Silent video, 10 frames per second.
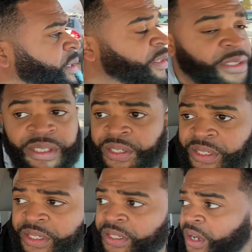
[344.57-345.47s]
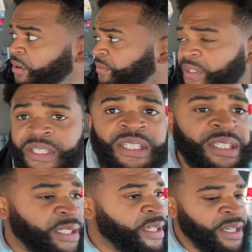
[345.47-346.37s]
And then hopefully
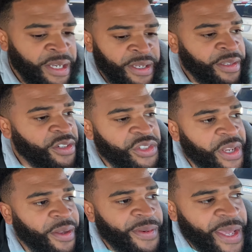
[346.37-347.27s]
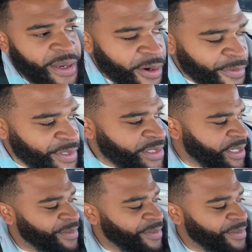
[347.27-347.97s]
they're still not on that COVID stuff